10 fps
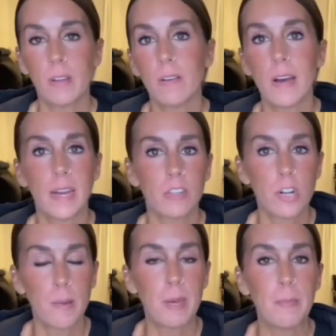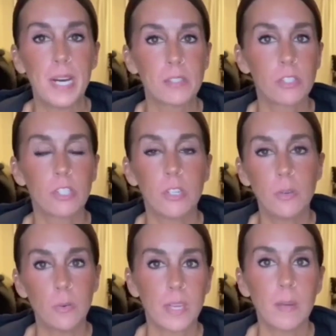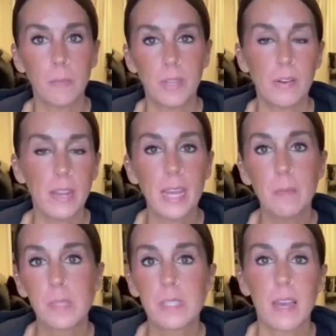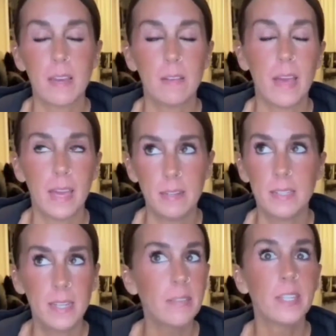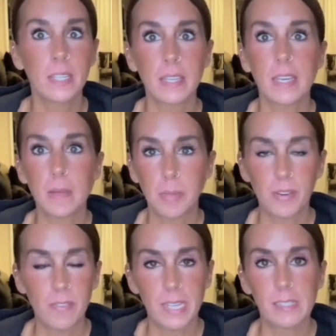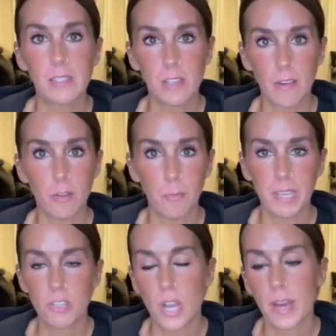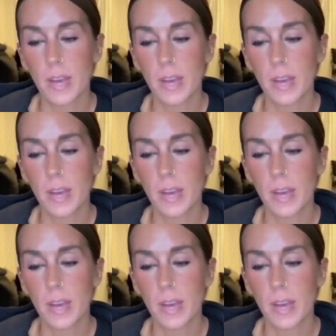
I try my best to keep their names and definitely keep their faces off of my channel.